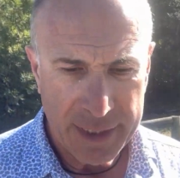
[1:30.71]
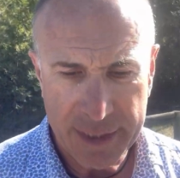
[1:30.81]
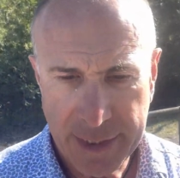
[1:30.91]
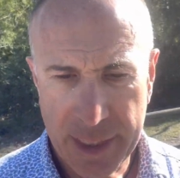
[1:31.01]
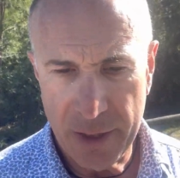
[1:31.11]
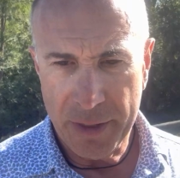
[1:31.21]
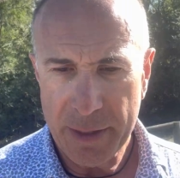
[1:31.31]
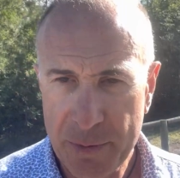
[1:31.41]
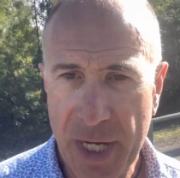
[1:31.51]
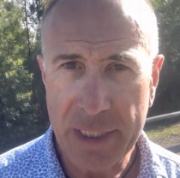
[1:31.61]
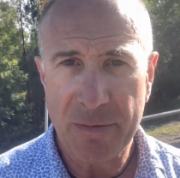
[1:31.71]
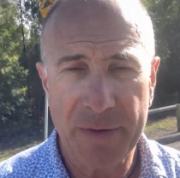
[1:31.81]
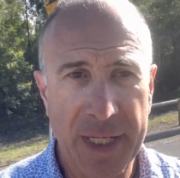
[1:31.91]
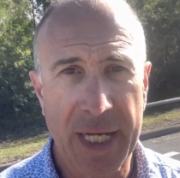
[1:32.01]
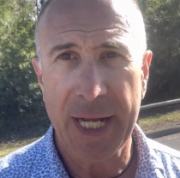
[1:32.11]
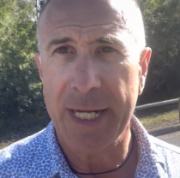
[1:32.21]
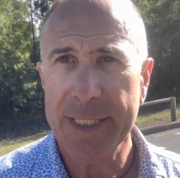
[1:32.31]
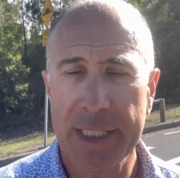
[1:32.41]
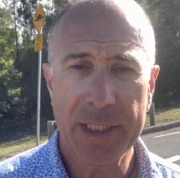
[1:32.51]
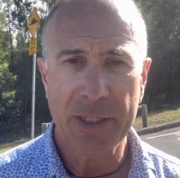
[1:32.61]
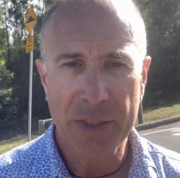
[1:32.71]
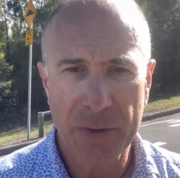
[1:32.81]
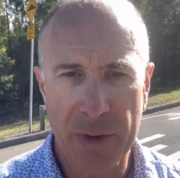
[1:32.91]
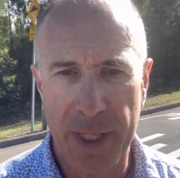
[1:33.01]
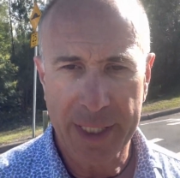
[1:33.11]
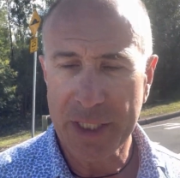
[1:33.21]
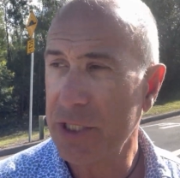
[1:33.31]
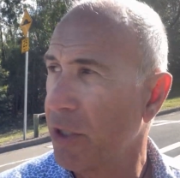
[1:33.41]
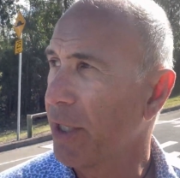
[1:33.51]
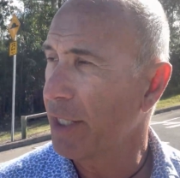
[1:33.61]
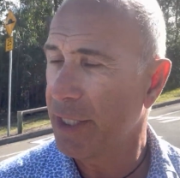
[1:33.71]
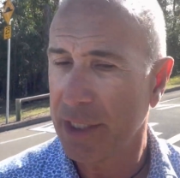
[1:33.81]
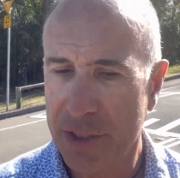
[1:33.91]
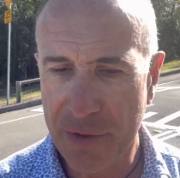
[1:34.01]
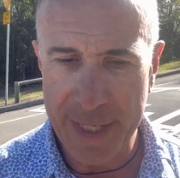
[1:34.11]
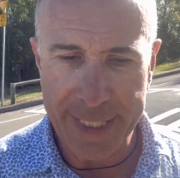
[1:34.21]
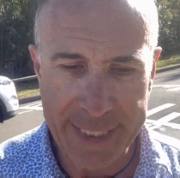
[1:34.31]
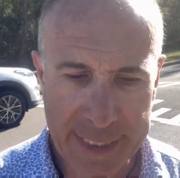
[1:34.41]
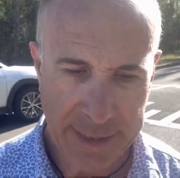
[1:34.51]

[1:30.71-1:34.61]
So the objective of the class is to do like a circuit training.